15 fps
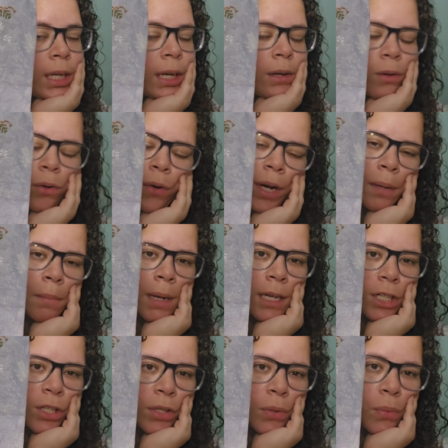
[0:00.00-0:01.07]
count Gray
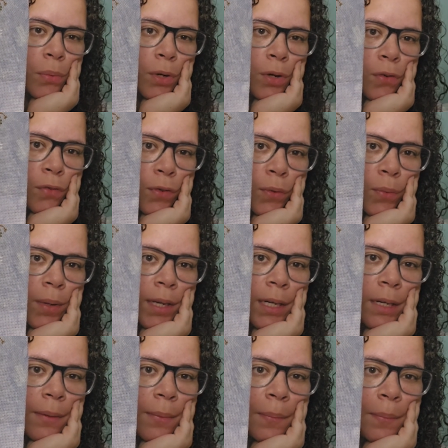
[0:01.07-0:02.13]
Magic
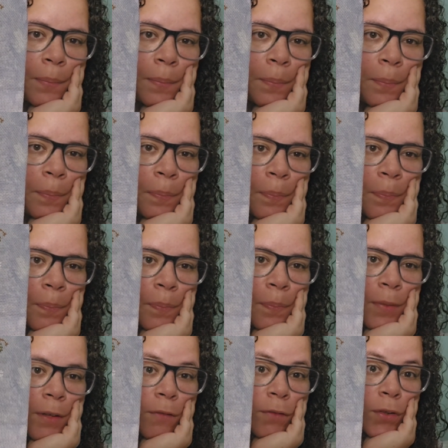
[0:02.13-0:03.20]
1/1
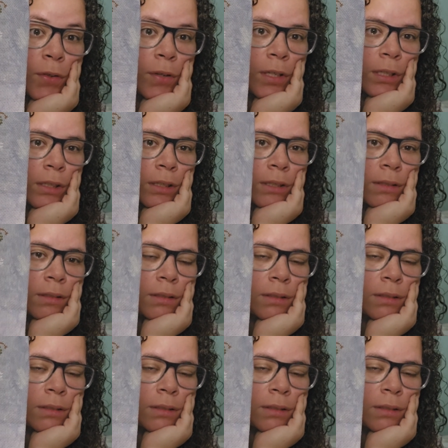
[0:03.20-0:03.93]
full cross.